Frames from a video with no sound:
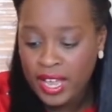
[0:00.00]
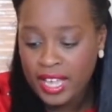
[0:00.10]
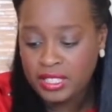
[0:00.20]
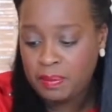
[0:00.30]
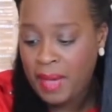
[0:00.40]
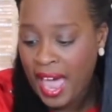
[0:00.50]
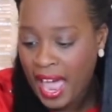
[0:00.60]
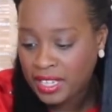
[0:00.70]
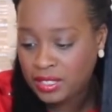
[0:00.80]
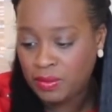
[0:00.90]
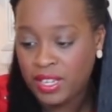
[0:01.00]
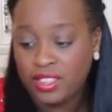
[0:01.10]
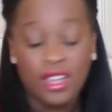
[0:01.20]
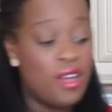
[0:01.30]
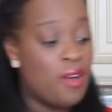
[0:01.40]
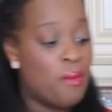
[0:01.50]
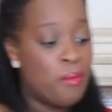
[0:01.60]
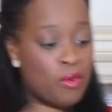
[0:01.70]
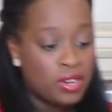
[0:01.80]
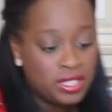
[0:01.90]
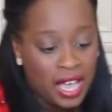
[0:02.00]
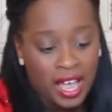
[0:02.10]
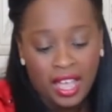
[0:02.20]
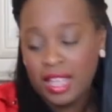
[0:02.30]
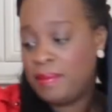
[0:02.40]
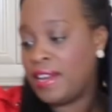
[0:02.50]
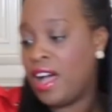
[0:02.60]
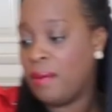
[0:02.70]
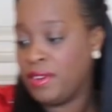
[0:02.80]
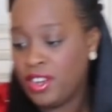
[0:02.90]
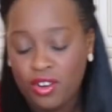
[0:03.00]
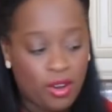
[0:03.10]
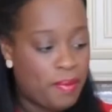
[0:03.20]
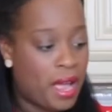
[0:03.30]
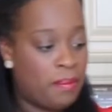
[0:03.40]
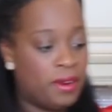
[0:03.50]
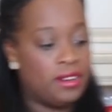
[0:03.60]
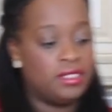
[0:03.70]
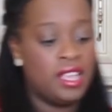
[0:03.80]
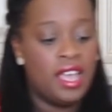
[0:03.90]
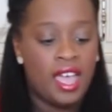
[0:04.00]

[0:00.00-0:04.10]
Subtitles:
It's packed with more thyme and habanero peppers